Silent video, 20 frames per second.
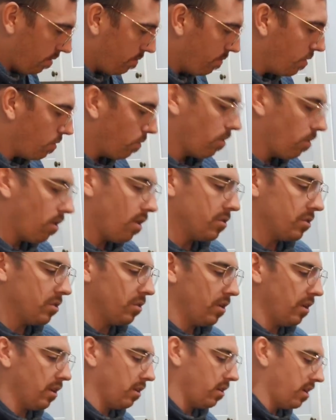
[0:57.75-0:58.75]
But we're also
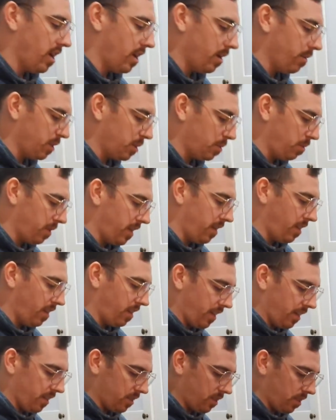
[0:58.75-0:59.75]
going to learn how to explain
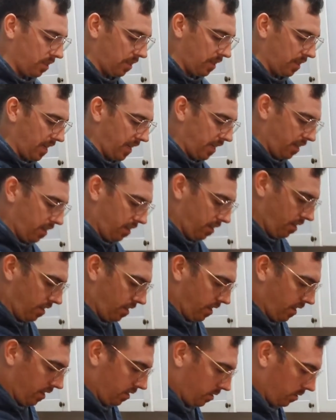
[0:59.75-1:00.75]
things like
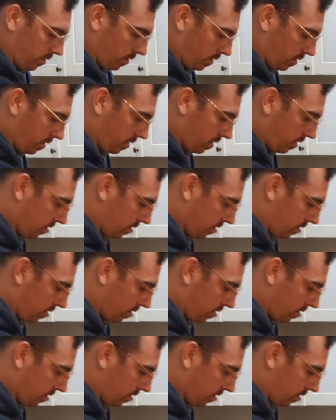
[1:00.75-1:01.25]
this.